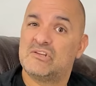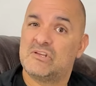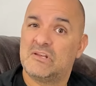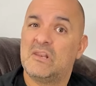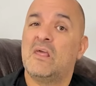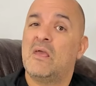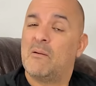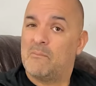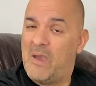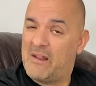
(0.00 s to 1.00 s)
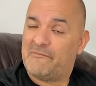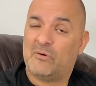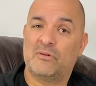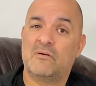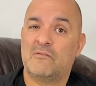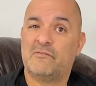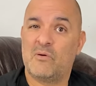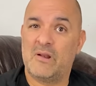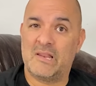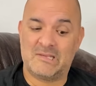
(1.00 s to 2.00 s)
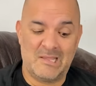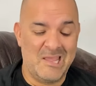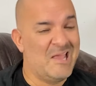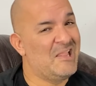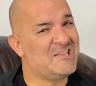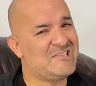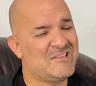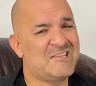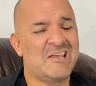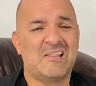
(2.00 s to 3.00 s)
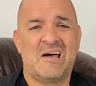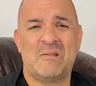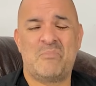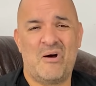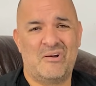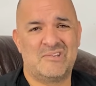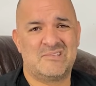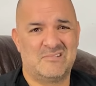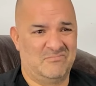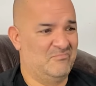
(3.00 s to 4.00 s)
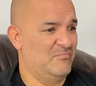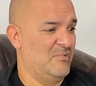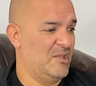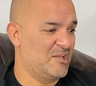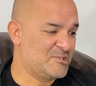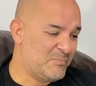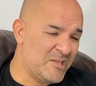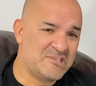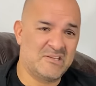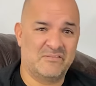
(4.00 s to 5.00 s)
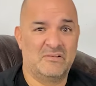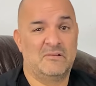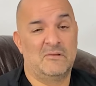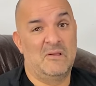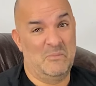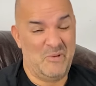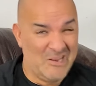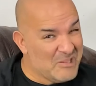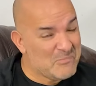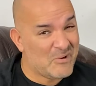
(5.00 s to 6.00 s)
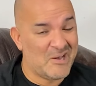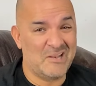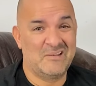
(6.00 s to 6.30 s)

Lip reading: gen manifold for it. That sounds like a lot of parts, expensive, pain in the butt,